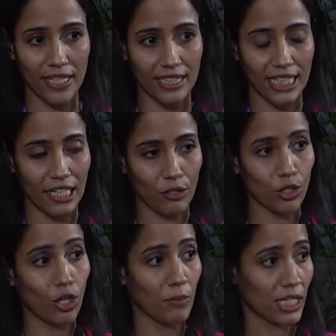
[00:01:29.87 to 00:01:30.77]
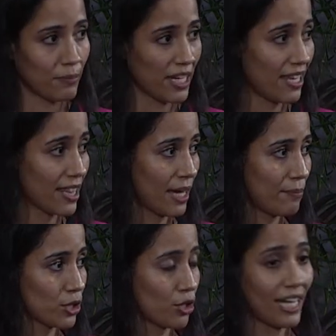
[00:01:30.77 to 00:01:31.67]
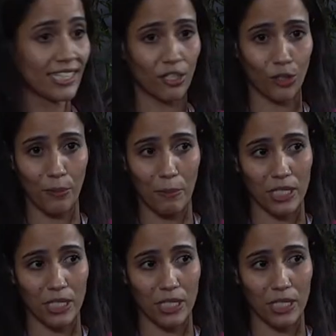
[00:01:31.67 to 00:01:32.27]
Thank you very much, because I'm able